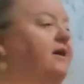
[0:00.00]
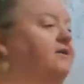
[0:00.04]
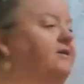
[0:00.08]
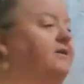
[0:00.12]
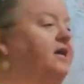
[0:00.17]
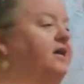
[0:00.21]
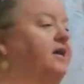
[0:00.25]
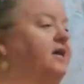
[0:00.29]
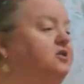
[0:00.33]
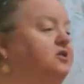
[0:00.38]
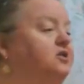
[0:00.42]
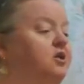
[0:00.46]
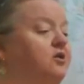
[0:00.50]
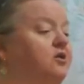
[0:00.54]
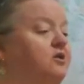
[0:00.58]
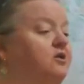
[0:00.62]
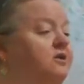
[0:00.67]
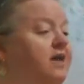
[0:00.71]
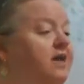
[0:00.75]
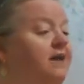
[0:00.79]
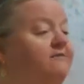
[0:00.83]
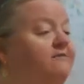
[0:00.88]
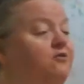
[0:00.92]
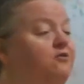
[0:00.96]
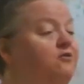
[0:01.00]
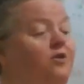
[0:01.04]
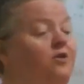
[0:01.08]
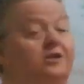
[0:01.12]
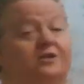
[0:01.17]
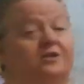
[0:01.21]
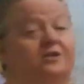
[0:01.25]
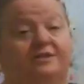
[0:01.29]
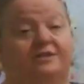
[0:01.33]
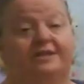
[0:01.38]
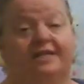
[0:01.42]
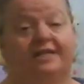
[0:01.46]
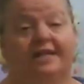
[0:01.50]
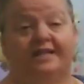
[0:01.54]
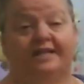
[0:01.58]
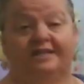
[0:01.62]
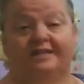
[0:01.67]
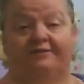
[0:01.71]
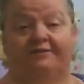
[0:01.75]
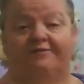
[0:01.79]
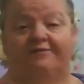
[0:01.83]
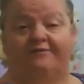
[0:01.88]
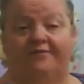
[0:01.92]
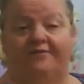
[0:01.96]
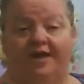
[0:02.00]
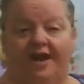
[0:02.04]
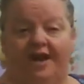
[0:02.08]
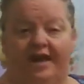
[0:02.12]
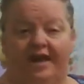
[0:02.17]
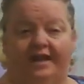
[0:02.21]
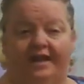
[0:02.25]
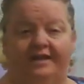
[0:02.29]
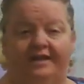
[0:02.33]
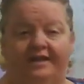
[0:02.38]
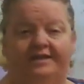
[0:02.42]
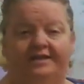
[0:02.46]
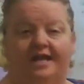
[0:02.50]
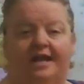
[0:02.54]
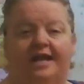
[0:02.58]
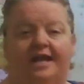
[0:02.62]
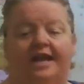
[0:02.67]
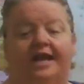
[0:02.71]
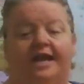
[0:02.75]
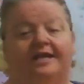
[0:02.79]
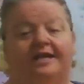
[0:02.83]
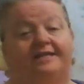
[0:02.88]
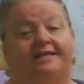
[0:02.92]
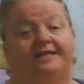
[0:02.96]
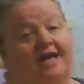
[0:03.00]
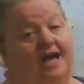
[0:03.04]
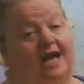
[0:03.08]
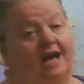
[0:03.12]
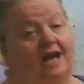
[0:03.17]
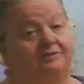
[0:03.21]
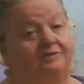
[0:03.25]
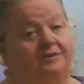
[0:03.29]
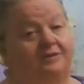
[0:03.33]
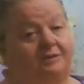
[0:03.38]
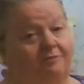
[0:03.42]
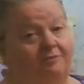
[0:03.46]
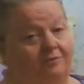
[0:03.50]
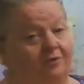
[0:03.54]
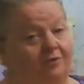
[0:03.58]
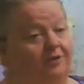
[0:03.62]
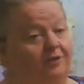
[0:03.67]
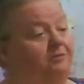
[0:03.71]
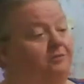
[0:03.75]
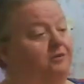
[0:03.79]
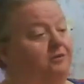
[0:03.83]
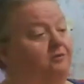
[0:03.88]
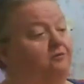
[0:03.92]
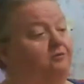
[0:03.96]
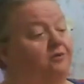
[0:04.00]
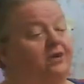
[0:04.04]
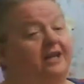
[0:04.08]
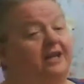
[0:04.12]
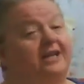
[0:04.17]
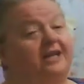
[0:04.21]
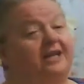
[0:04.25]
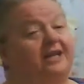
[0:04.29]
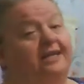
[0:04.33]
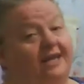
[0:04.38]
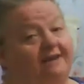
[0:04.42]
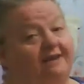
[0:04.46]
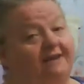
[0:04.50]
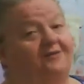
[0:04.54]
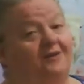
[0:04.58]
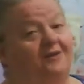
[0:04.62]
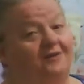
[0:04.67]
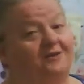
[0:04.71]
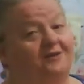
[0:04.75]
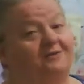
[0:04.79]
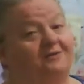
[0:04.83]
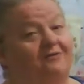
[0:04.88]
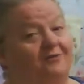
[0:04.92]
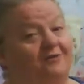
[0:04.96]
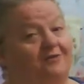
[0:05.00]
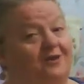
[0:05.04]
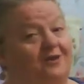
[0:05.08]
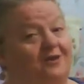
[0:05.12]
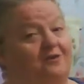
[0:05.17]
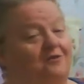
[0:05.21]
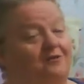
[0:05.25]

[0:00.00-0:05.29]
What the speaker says: Then you turn, and of course there's things to find and tabs to pull, but we're going to leave those for the